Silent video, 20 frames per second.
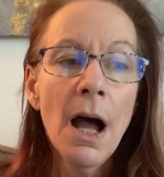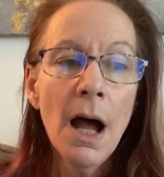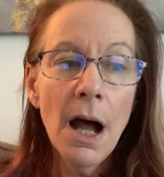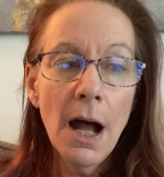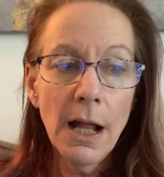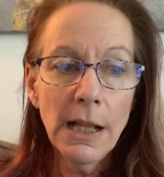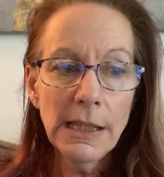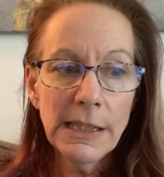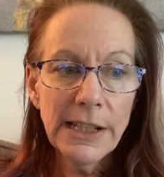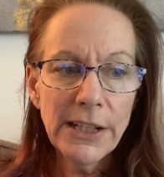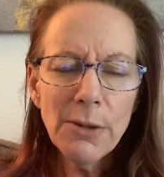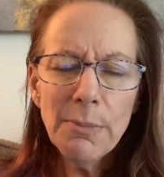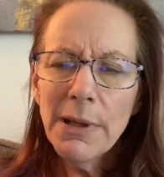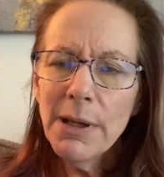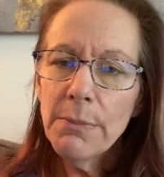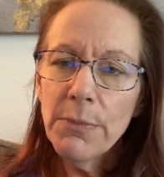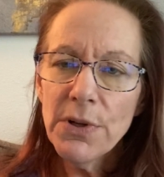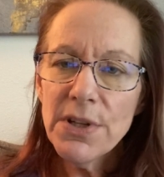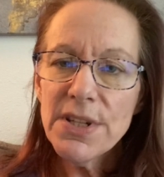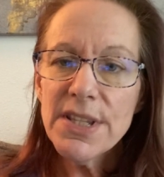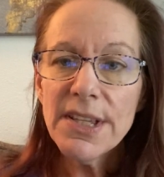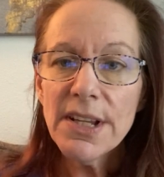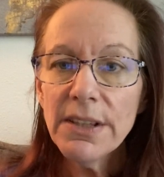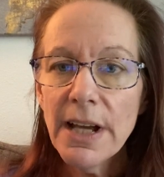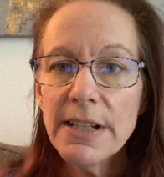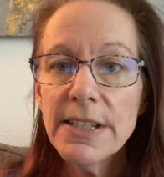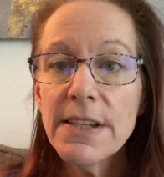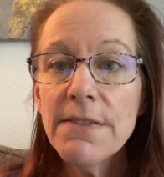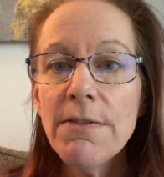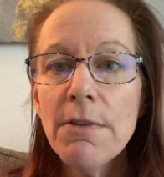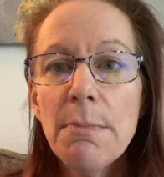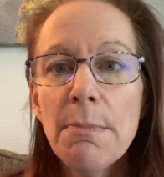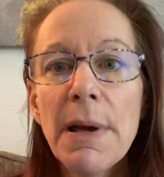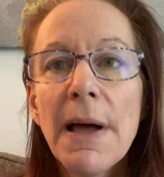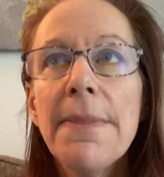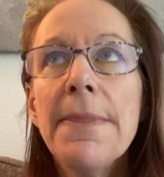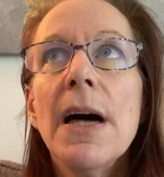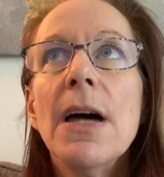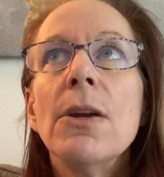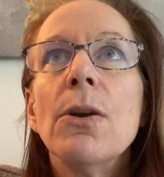a little bit more selective
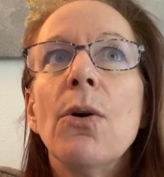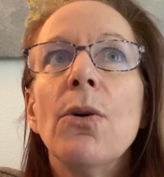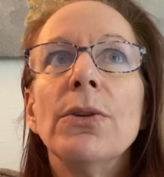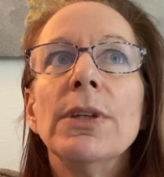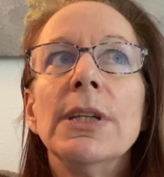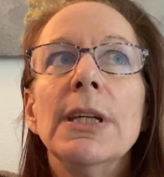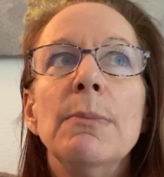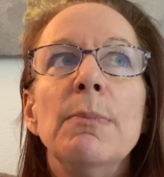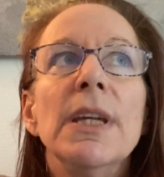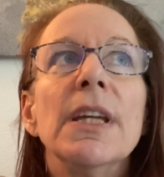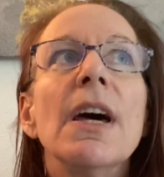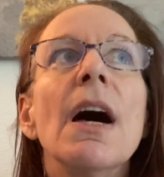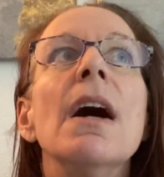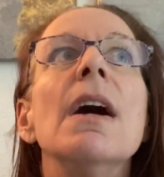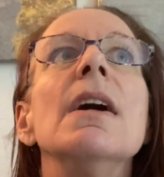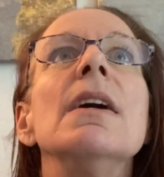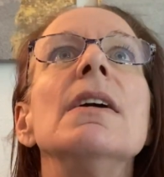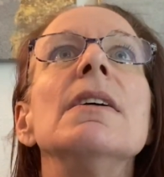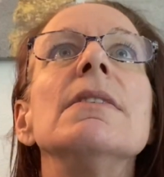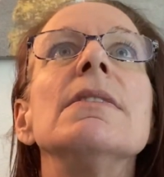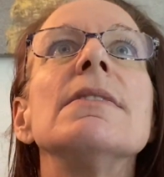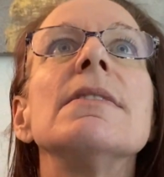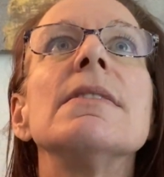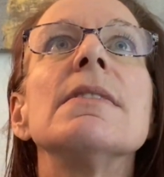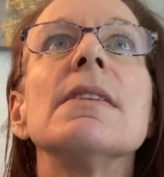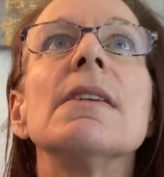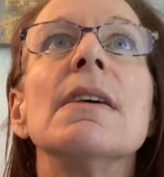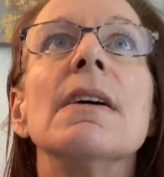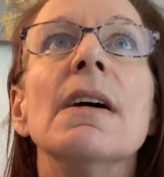about that, only because